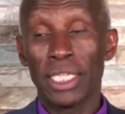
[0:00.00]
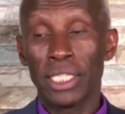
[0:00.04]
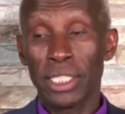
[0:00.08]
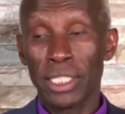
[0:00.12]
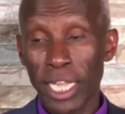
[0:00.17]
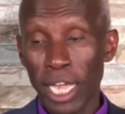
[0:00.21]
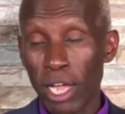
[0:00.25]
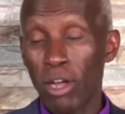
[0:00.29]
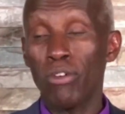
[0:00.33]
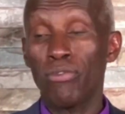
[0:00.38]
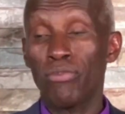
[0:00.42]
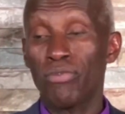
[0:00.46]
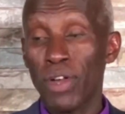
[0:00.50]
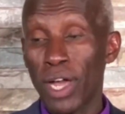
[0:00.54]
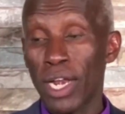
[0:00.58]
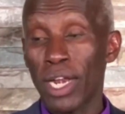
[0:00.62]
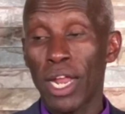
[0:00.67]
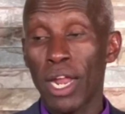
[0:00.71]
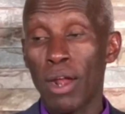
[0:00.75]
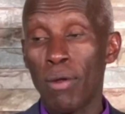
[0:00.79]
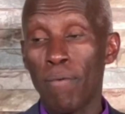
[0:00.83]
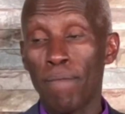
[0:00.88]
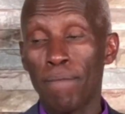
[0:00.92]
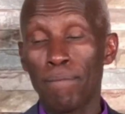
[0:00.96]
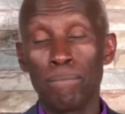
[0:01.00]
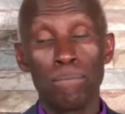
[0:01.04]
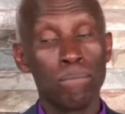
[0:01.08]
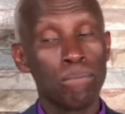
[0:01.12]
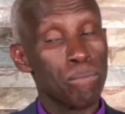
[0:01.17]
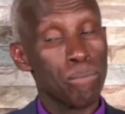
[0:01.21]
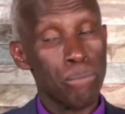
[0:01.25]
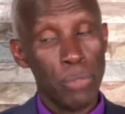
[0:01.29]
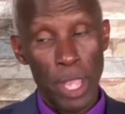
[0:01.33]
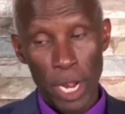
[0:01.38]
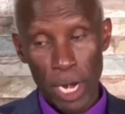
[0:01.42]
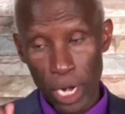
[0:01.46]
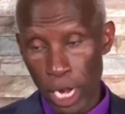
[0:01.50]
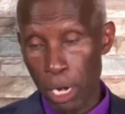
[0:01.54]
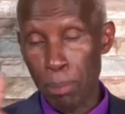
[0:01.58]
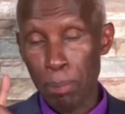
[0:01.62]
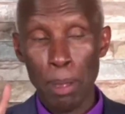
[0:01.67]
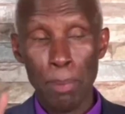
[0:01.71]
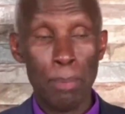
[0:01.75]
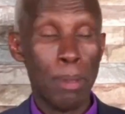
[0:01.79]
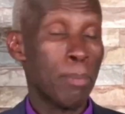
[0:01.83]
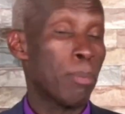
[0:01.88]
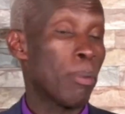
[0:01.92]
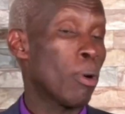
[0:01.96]
tell Pharaoh, let
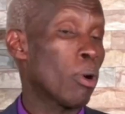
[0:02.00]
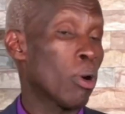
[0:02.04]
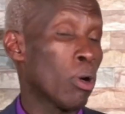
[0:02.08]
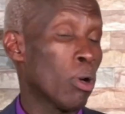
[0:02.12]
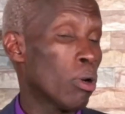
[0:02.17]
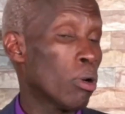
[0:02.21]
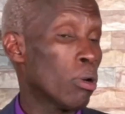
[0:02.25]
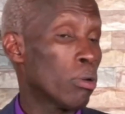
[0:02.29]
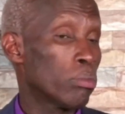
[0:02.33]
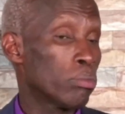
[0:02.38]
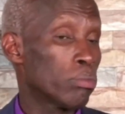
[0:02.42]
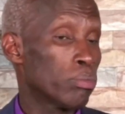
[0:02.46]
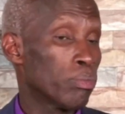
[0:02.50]
my people go.